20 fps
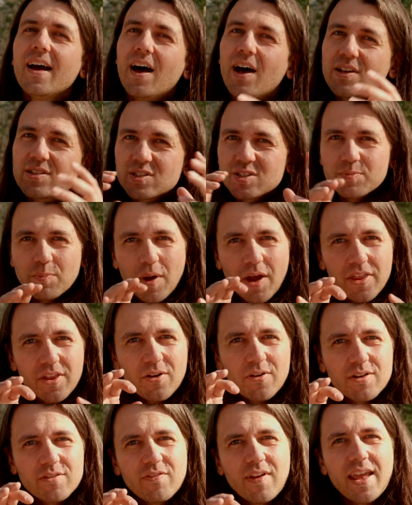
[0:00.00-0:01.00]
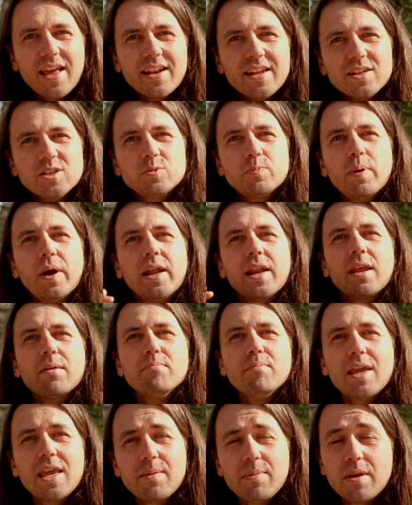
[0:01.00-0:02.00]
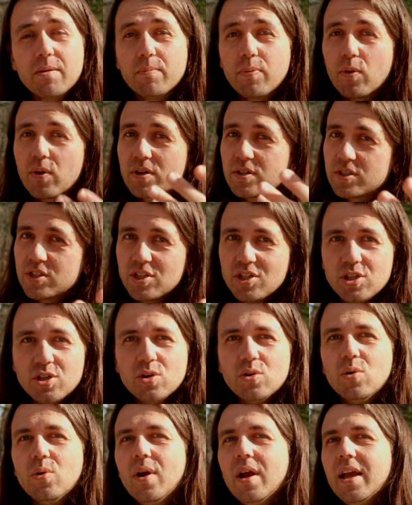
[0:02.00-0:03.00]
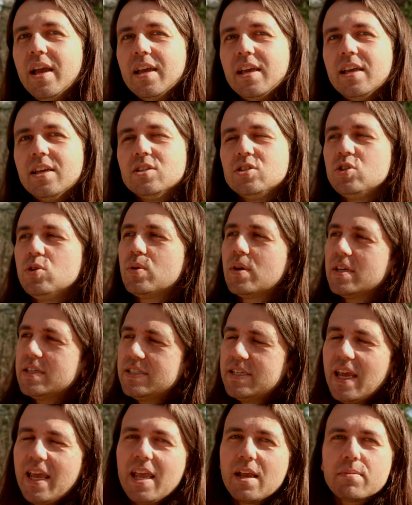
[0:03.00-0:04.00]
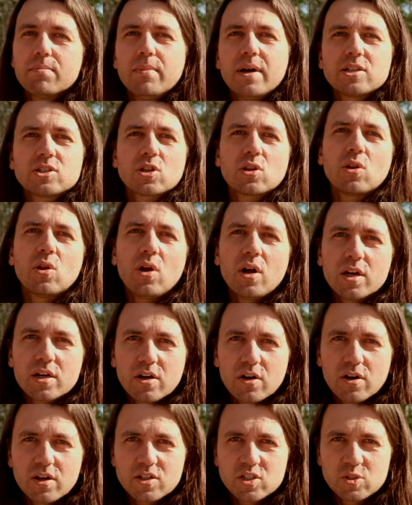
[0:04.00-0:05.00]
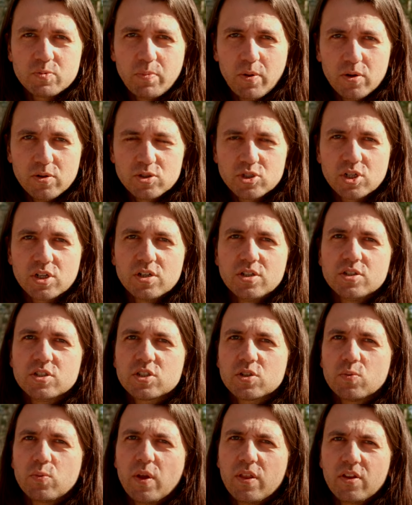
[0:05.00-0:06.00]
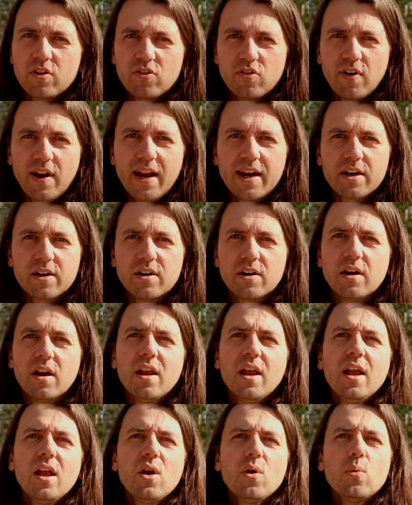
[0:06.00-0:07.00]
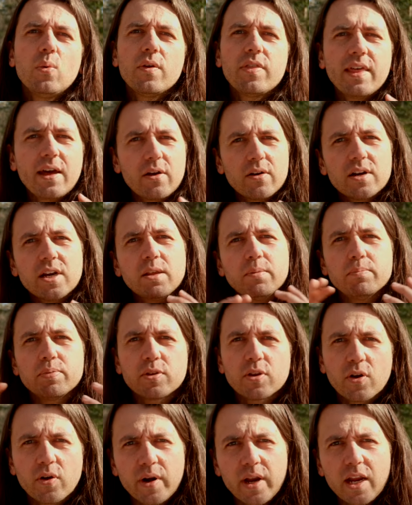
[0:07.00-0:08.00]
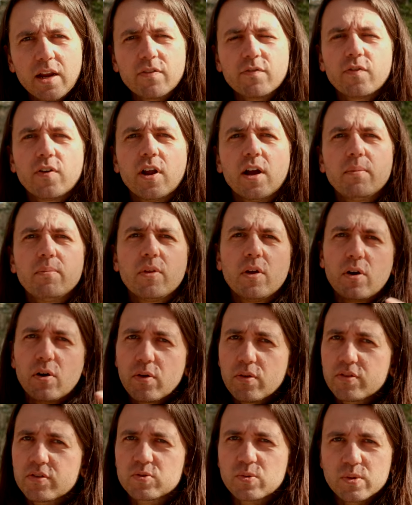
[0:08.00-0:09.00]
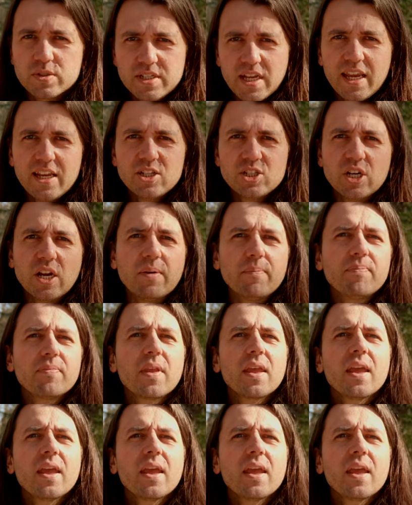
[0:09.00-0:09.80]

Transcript: A smaller advantage, but it may be important to you, is you can take much longer exposures with a tracker without any blurring from the Earth's rotation.